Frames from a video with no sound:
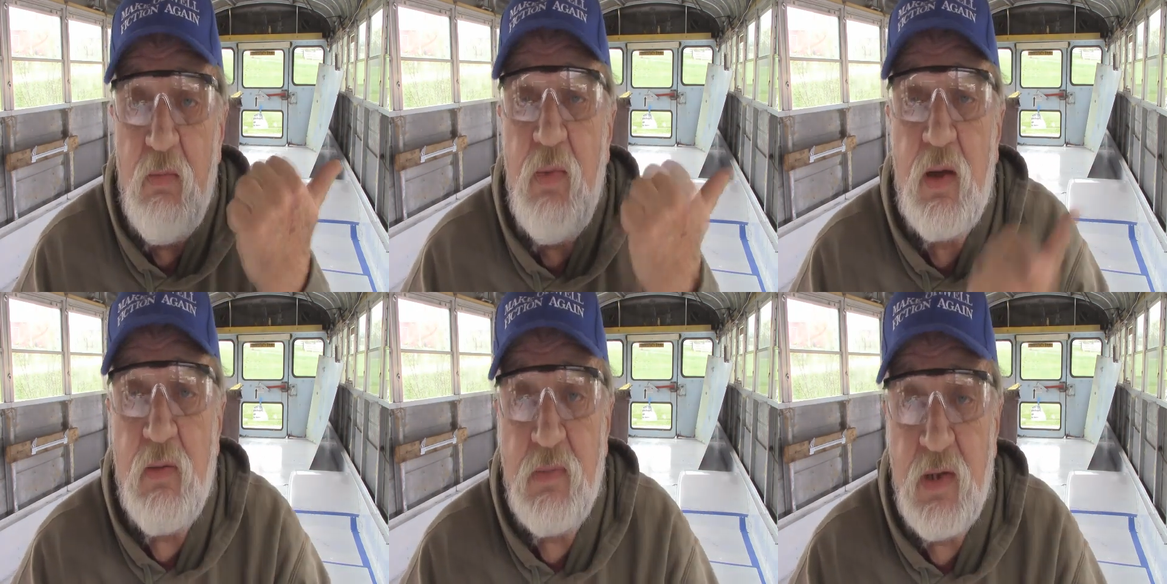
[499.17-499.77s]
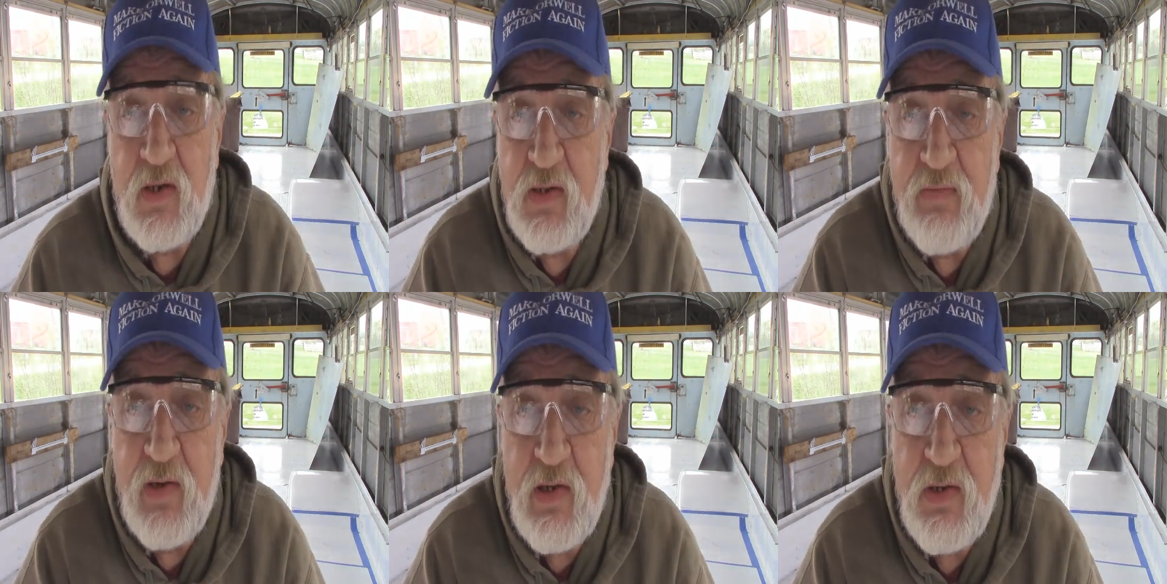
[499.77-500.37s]
becomes less
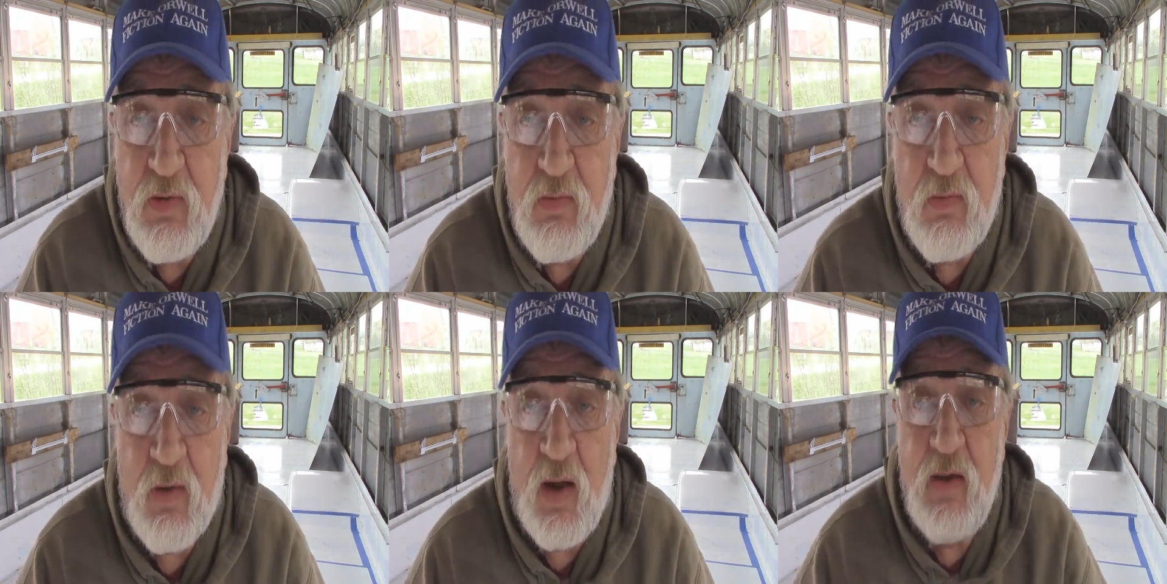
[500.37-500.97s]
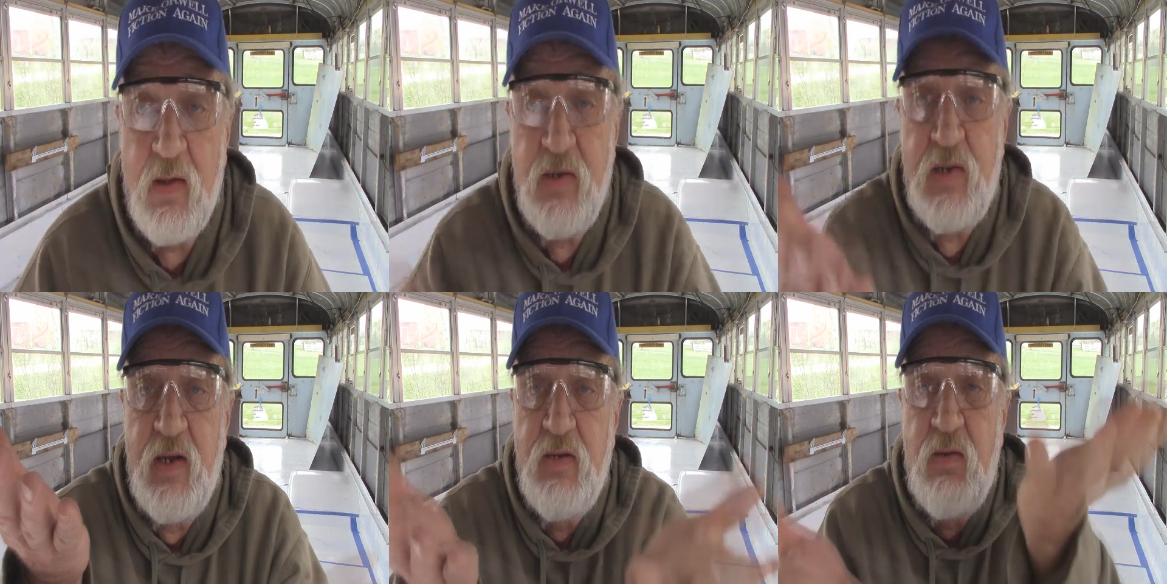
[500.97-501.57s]
of an issue, right? These
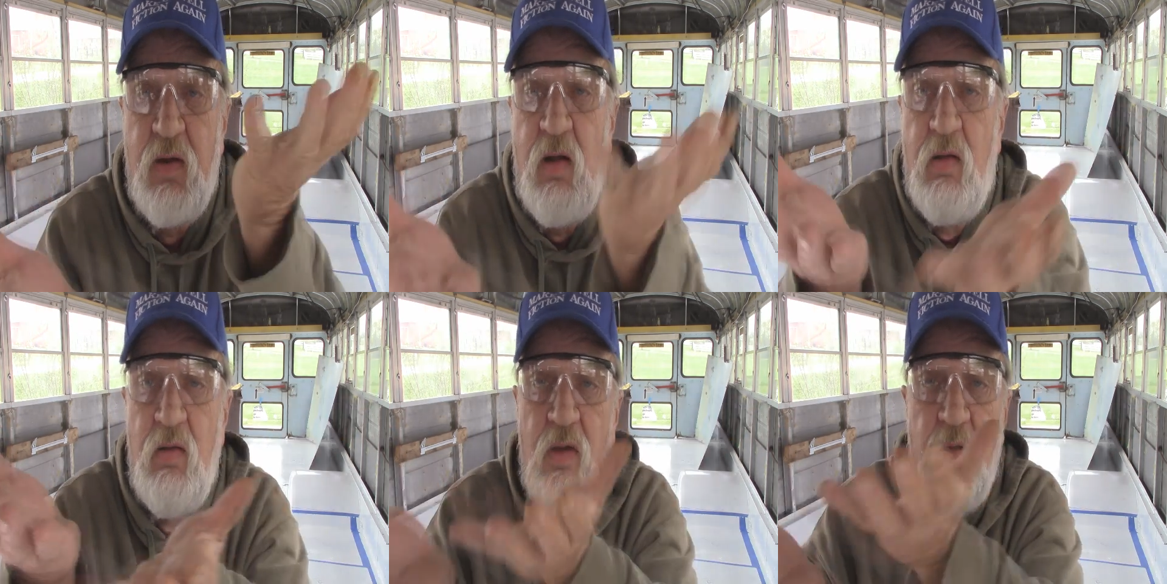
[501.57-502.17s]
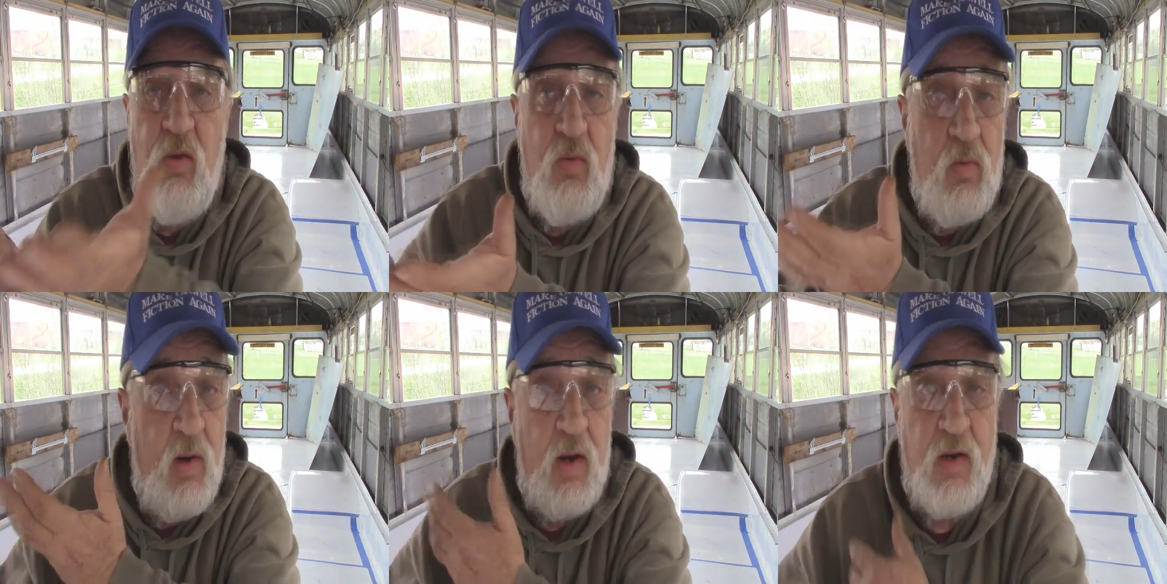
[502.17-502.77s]
things are all
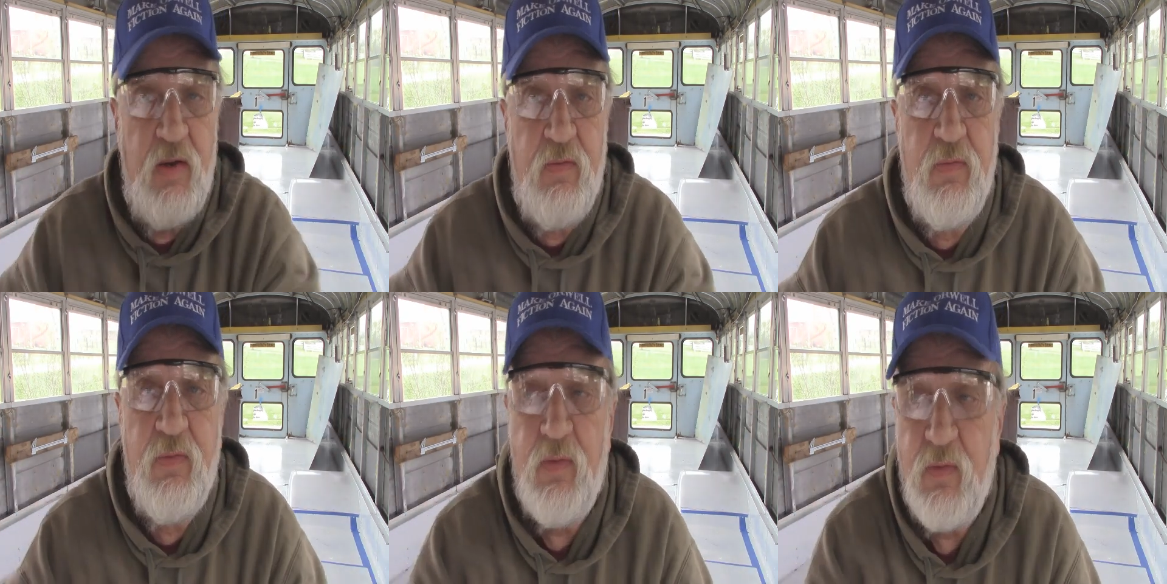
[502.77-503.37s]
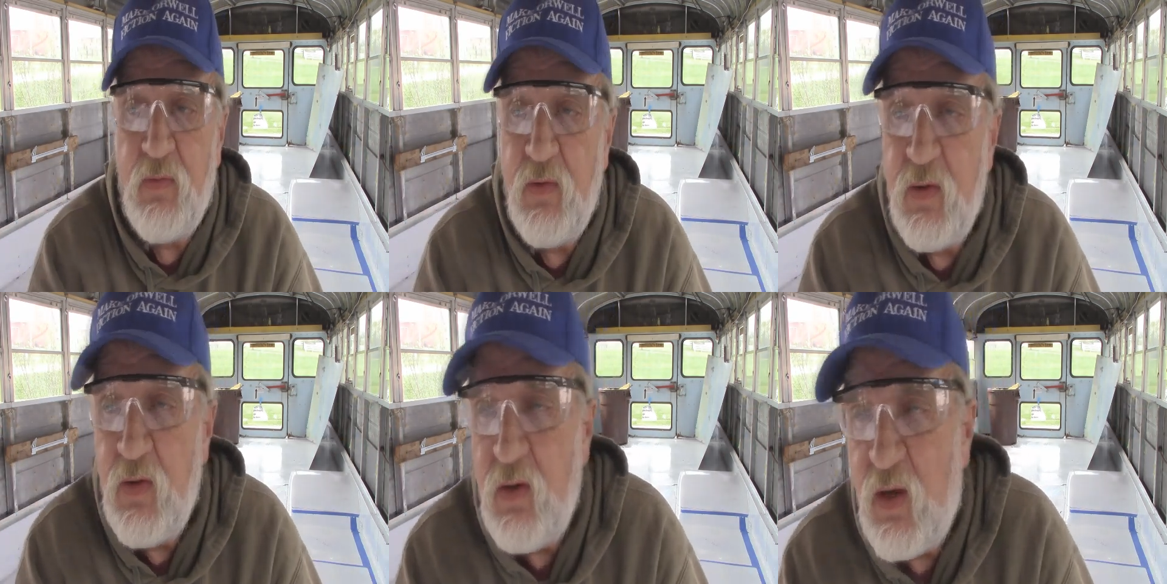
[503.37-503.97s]
relative.
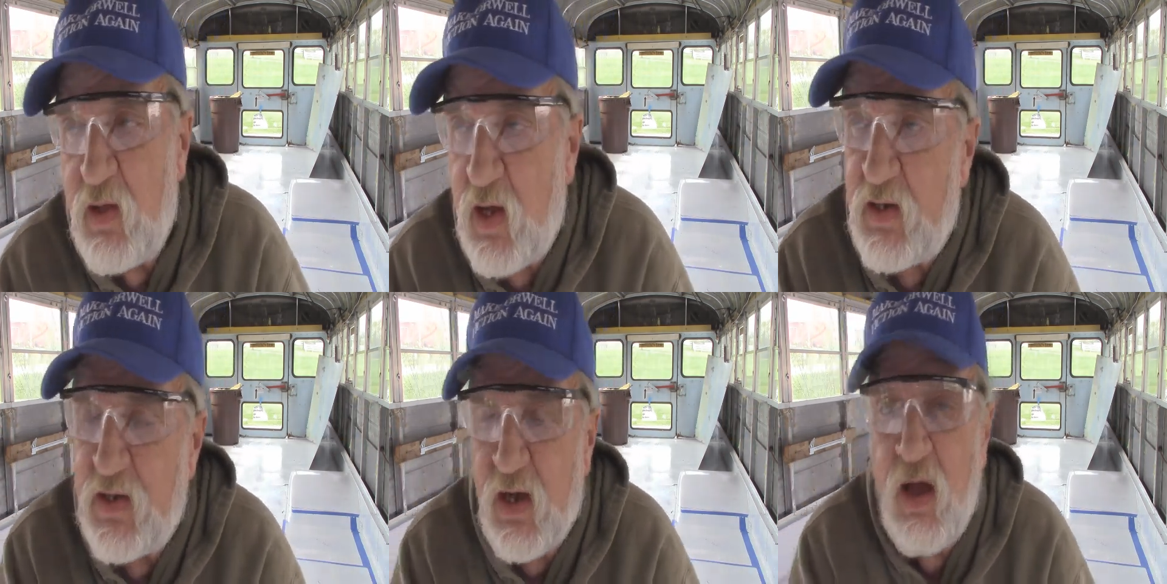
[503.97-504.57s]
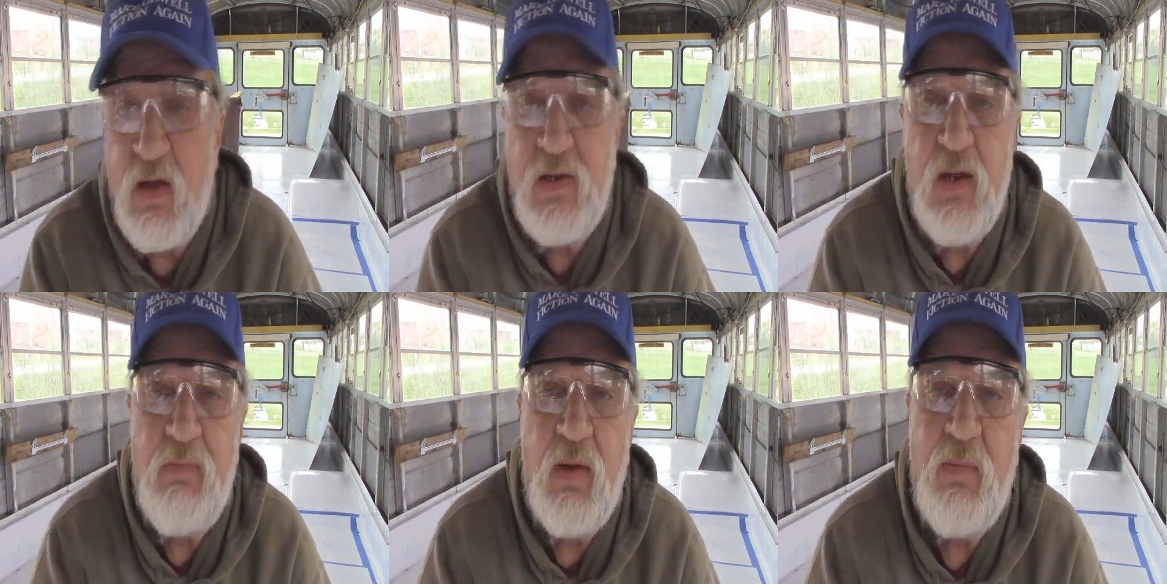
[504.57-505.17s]
And that's the
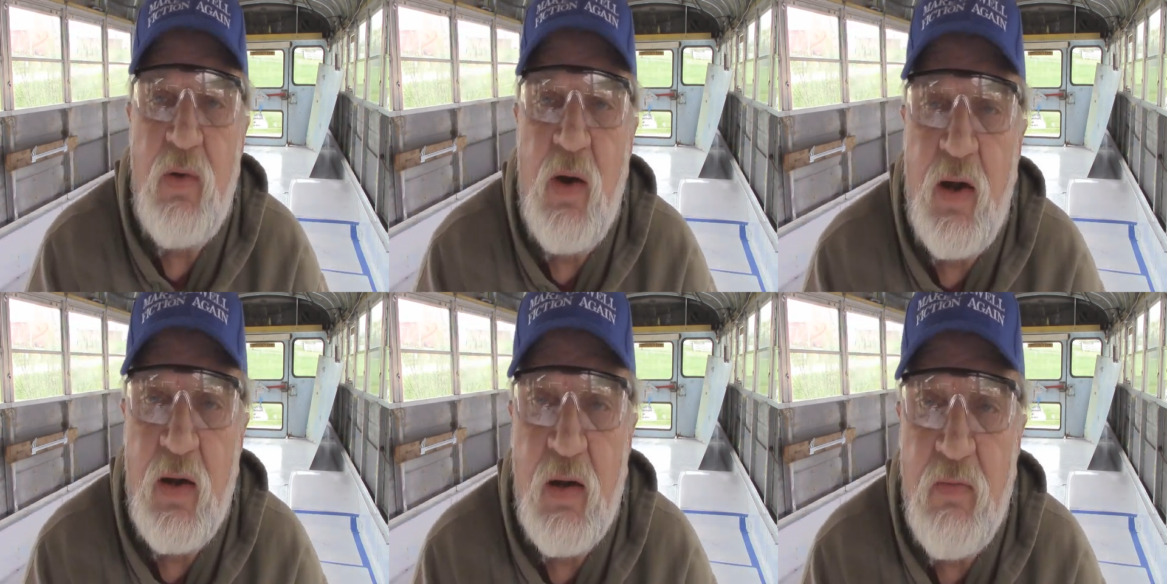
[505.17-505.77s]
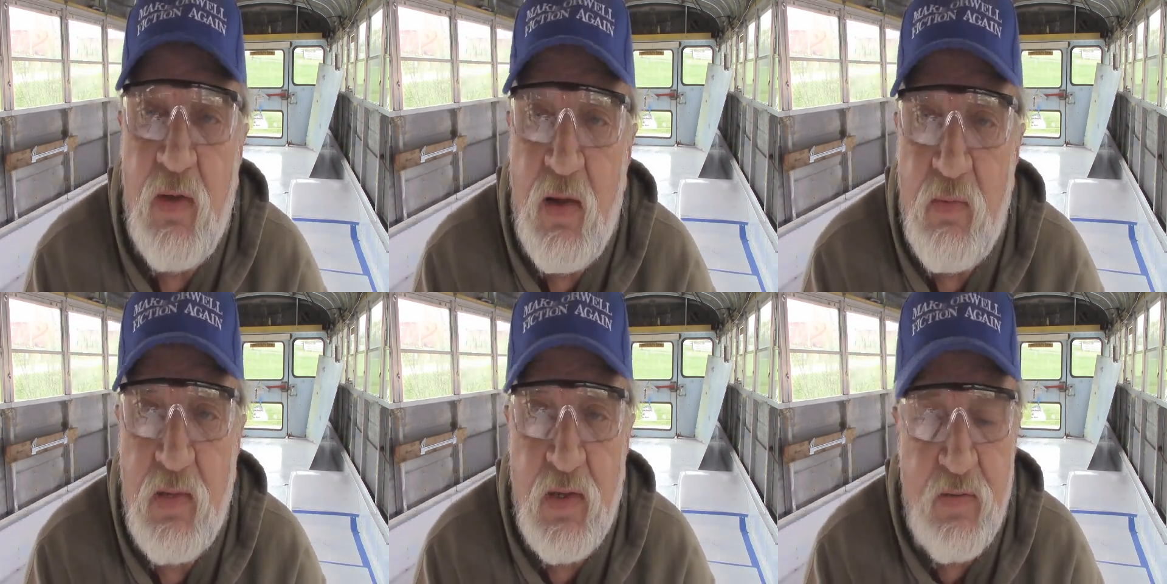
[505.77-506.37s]
concept I'm trying to convey
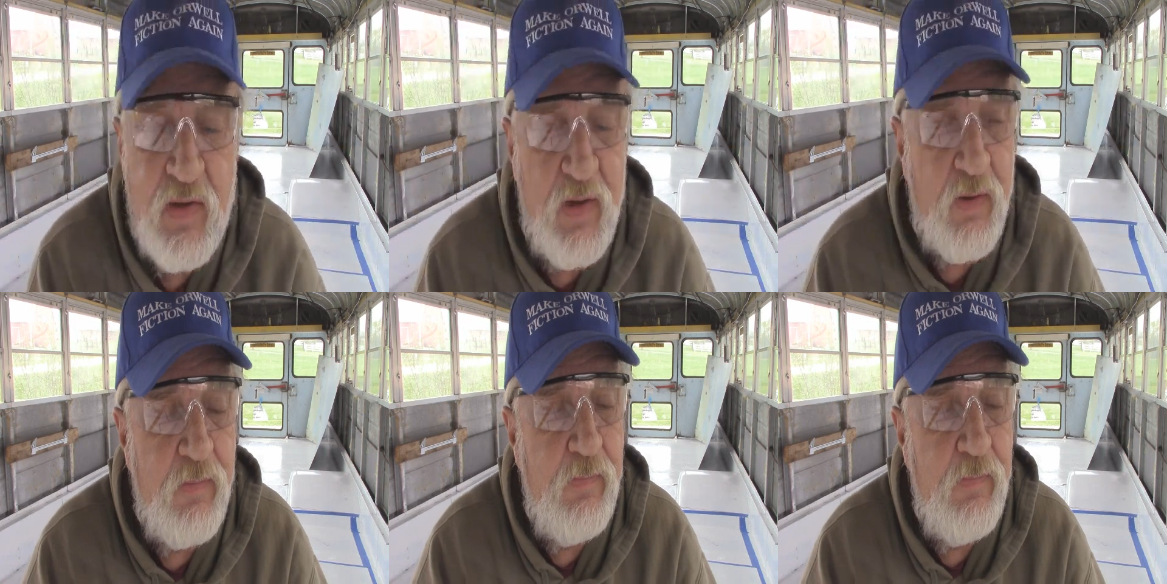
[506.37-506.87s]
with this video.